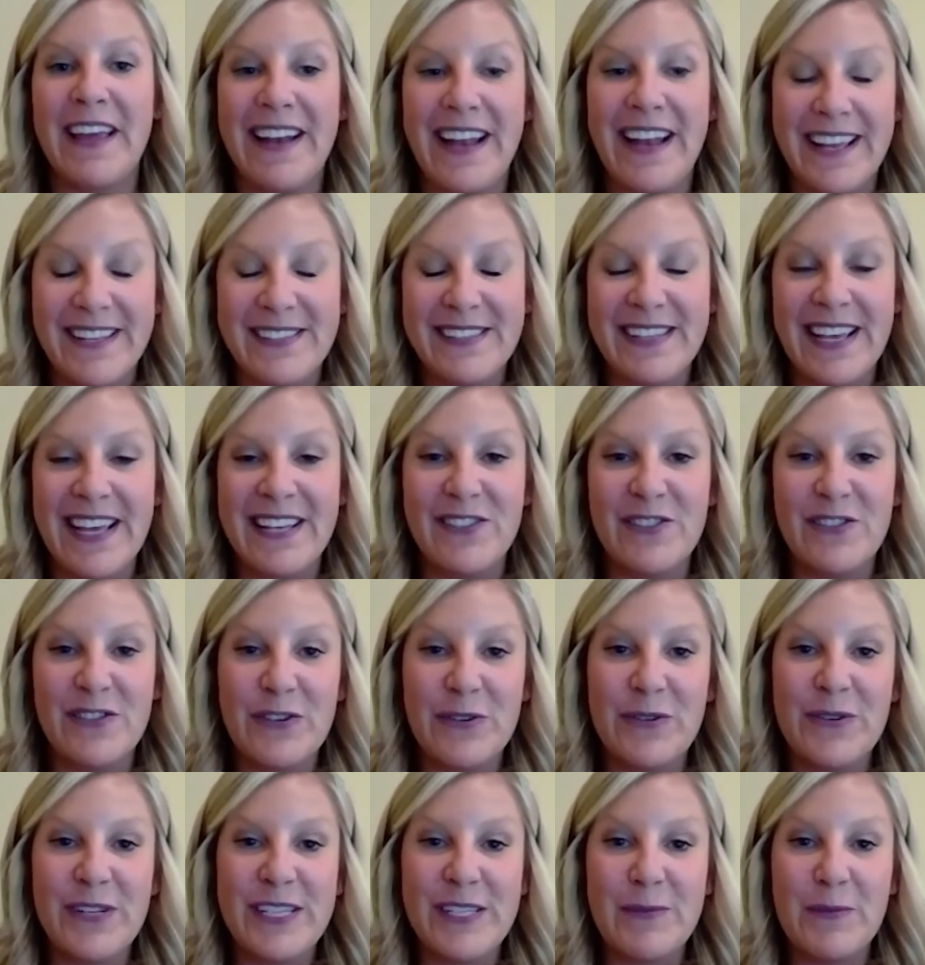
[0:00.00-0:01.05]
And as
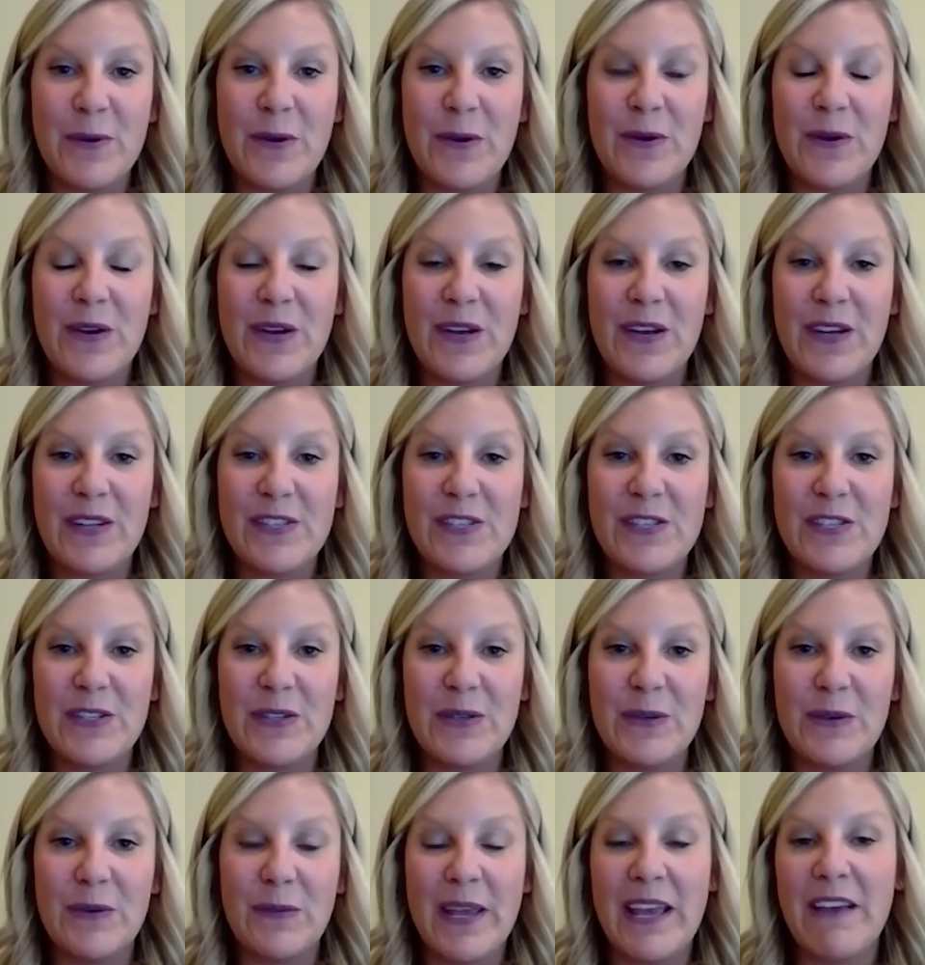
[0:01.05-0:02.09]
Jody spoke
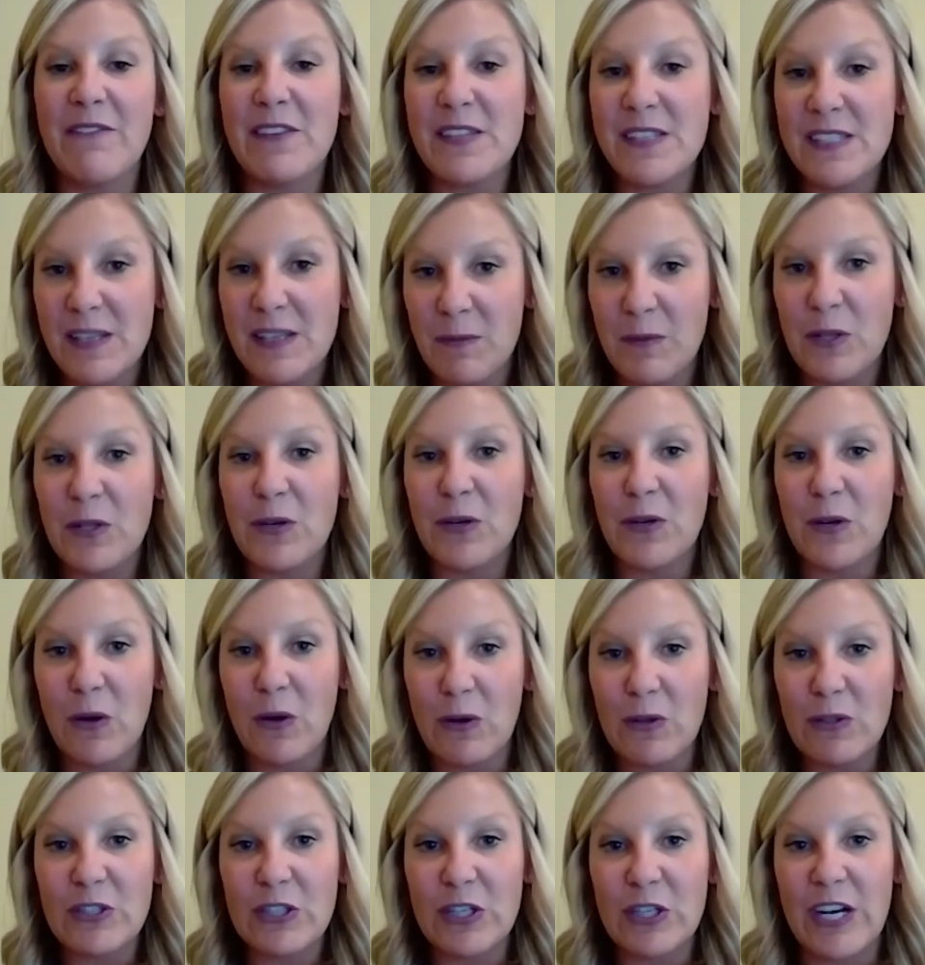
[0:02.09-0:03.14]
to, we have a similar
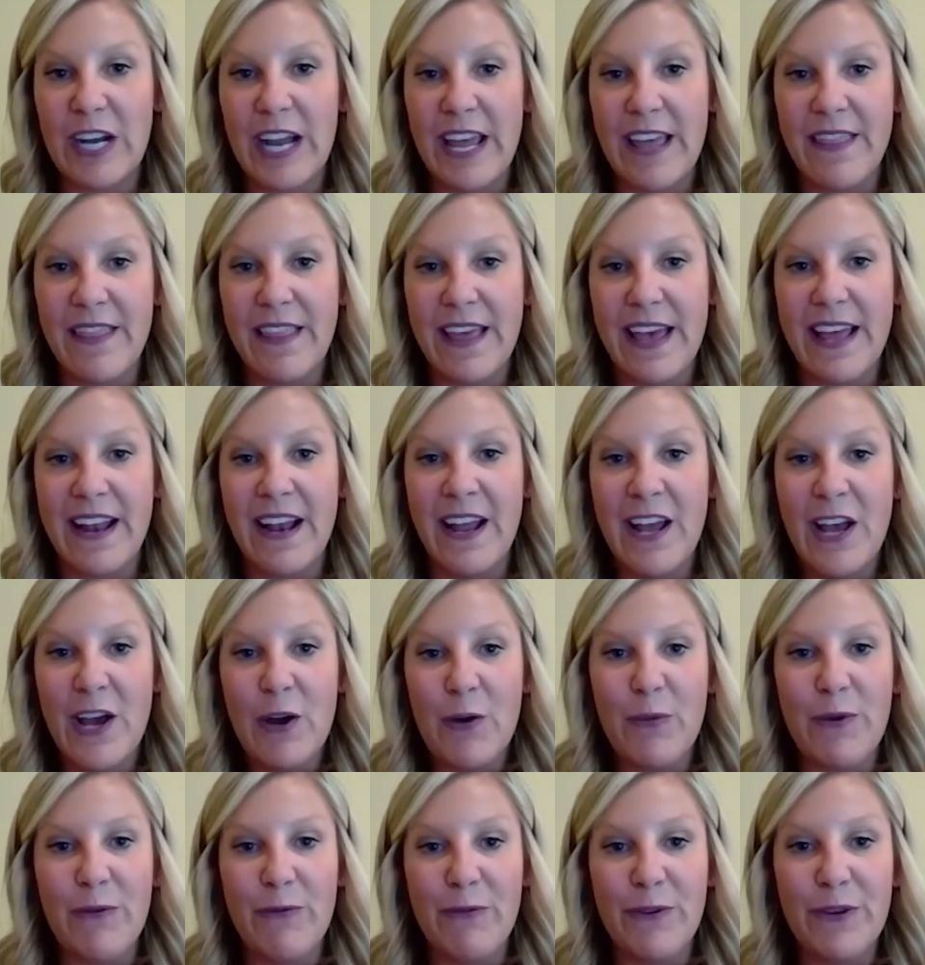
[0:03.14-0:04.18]
culture in that
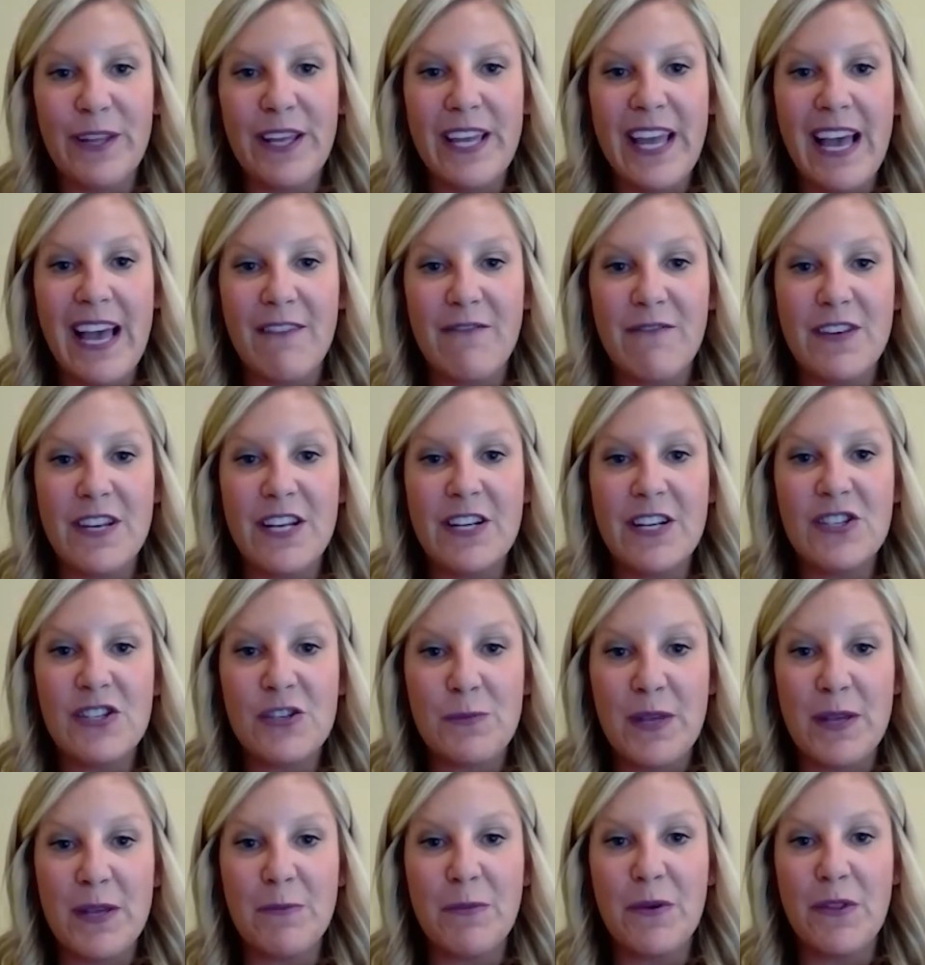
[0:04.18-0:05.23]
we really have
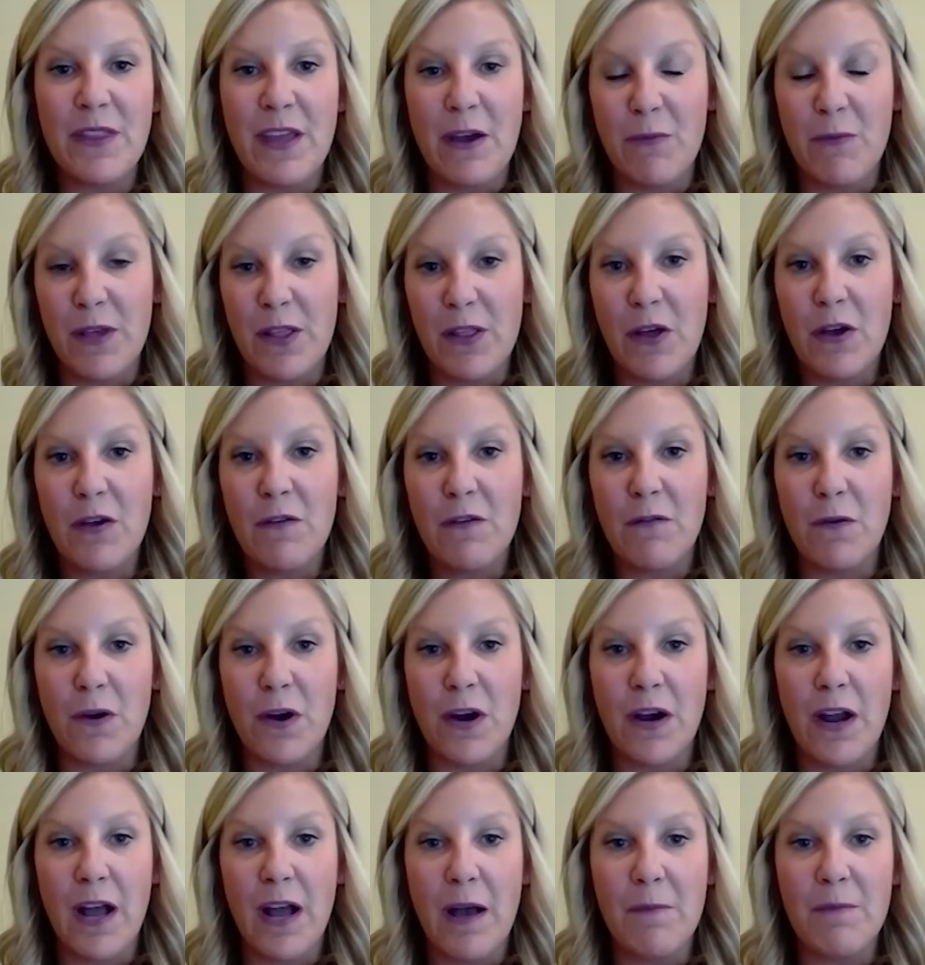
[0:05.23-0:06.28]
niche people that we look
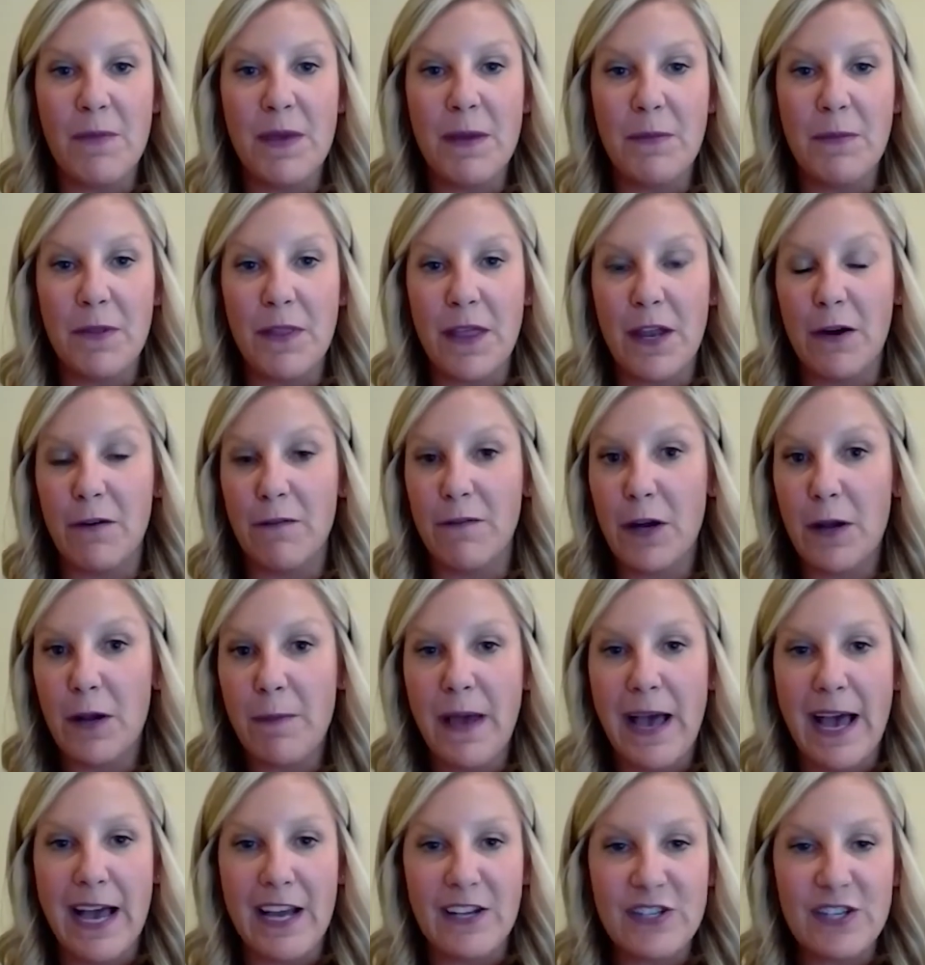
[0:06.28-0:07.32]
for, people that are
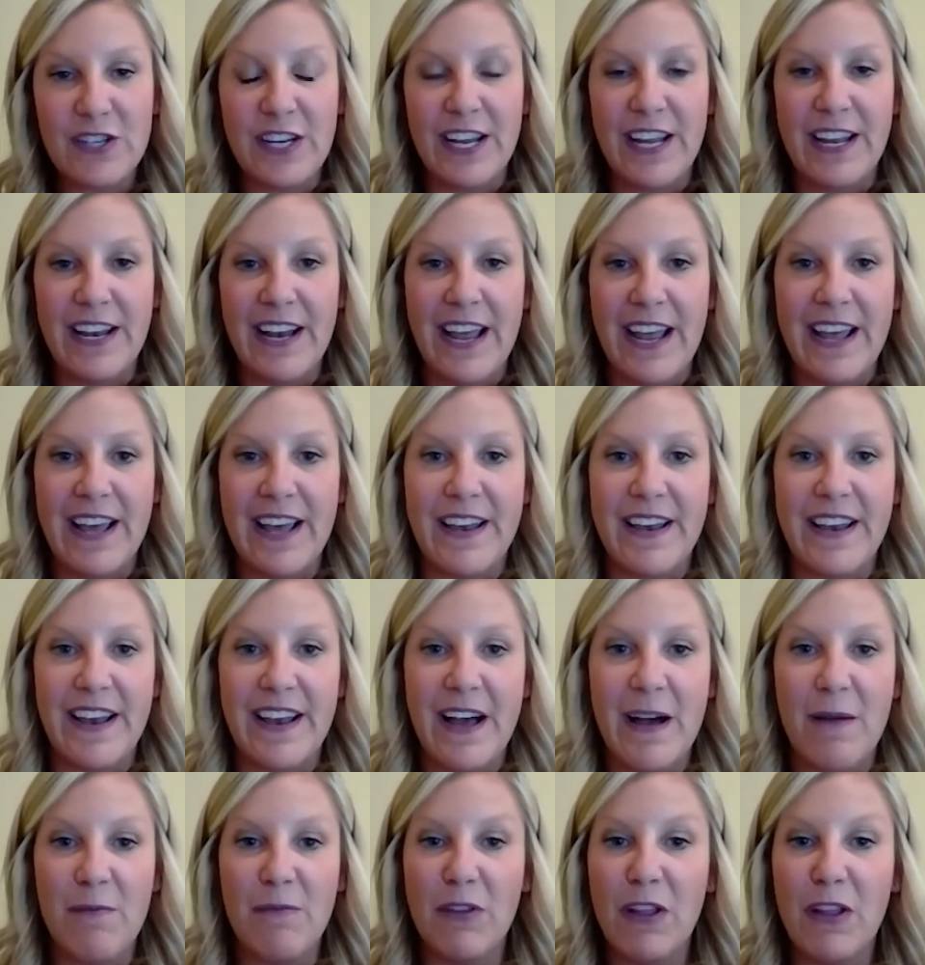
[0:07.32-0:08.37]
very passionate and
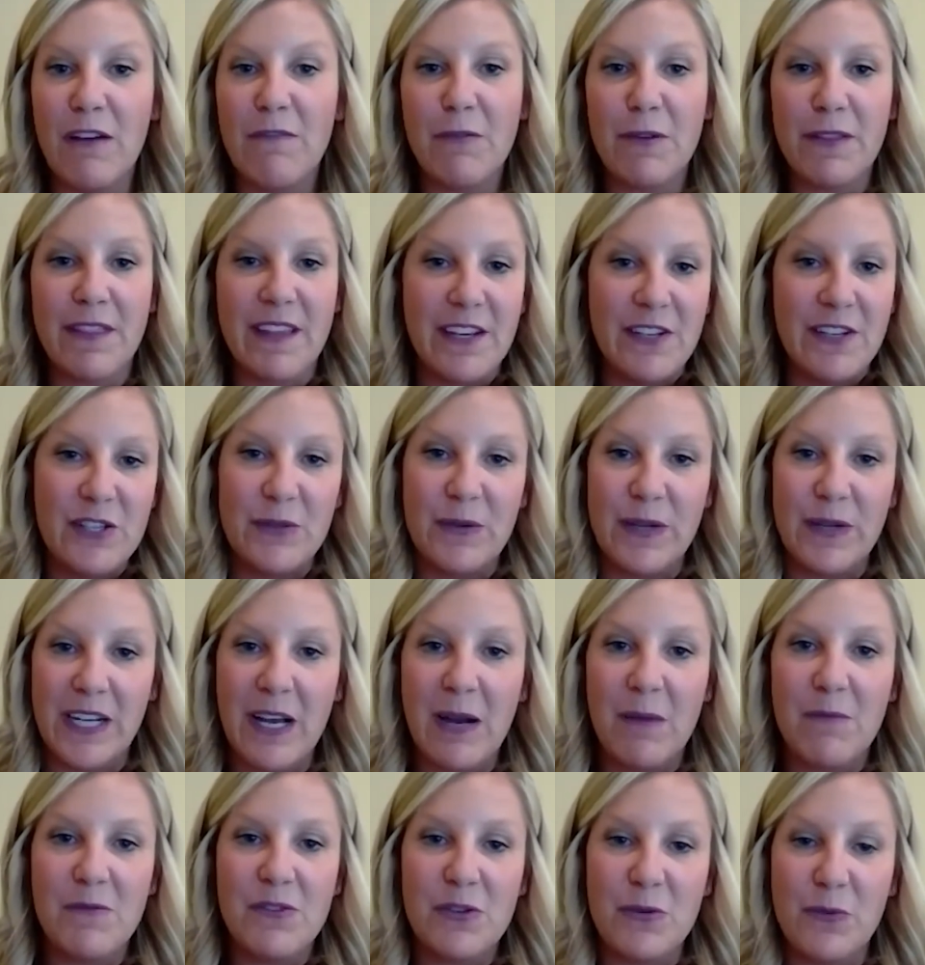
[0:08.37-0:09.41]
love what they do
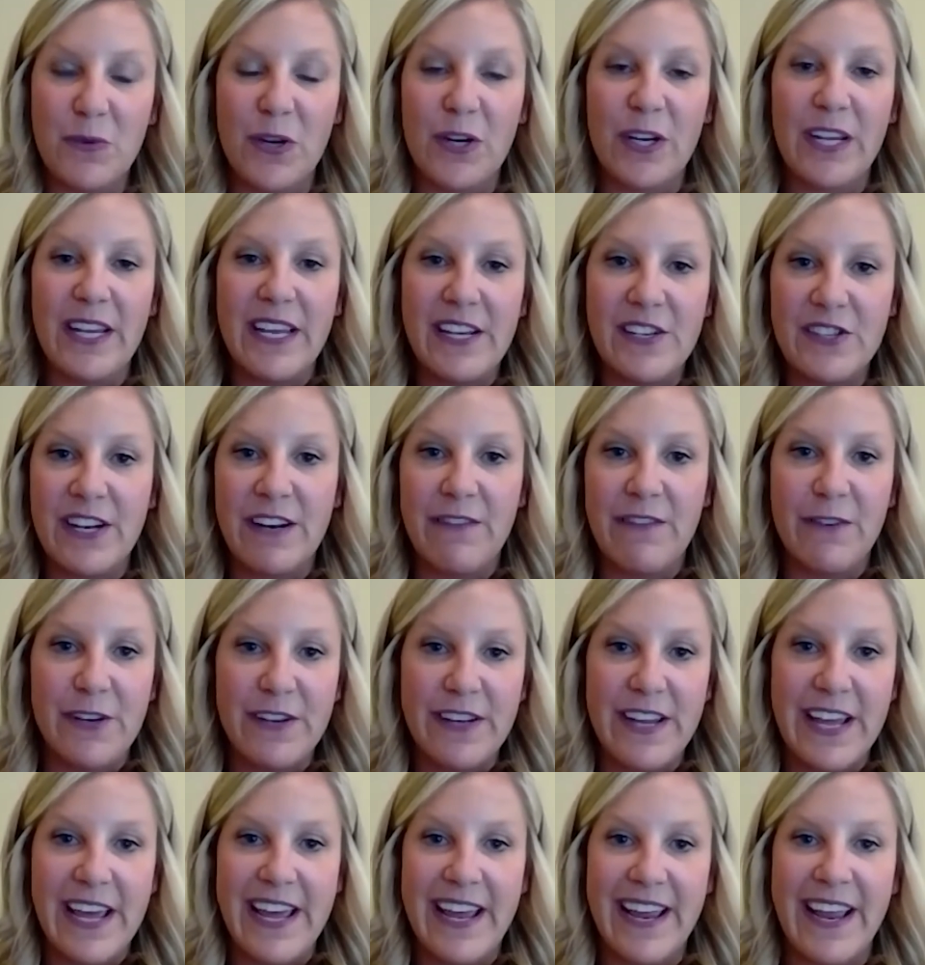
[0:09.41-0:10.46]
and come to work each and
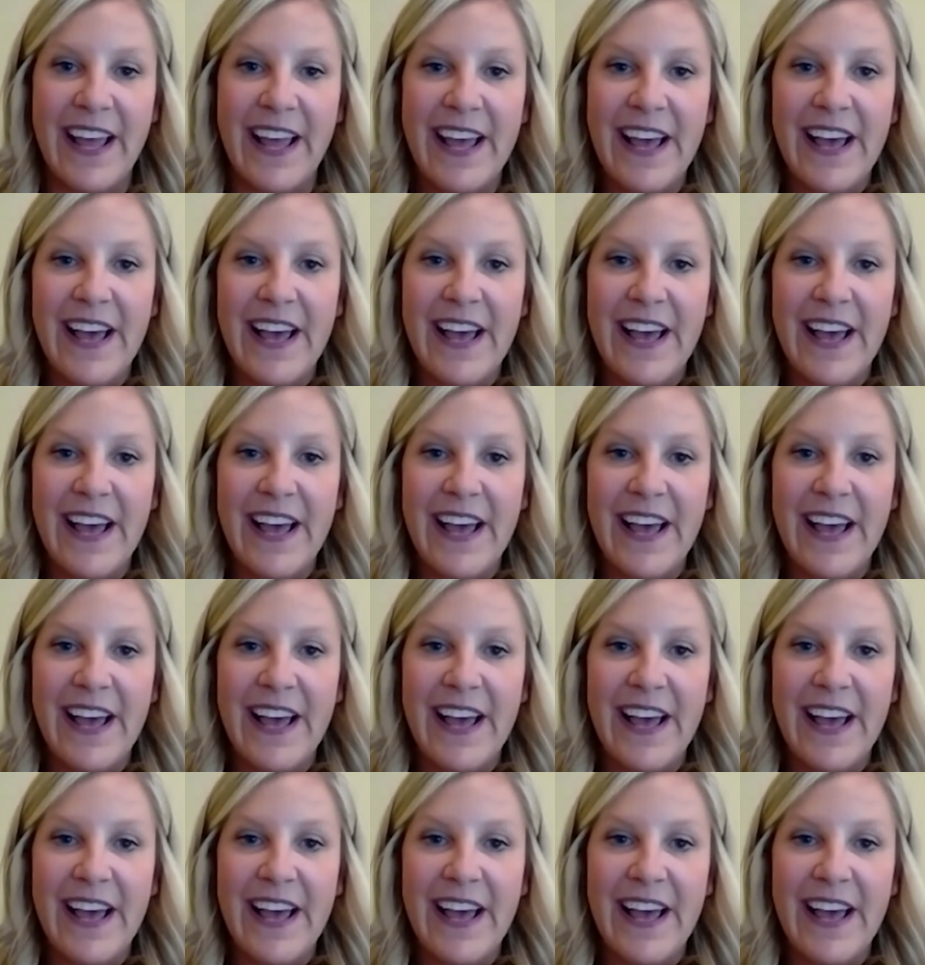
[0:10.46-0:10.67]
every day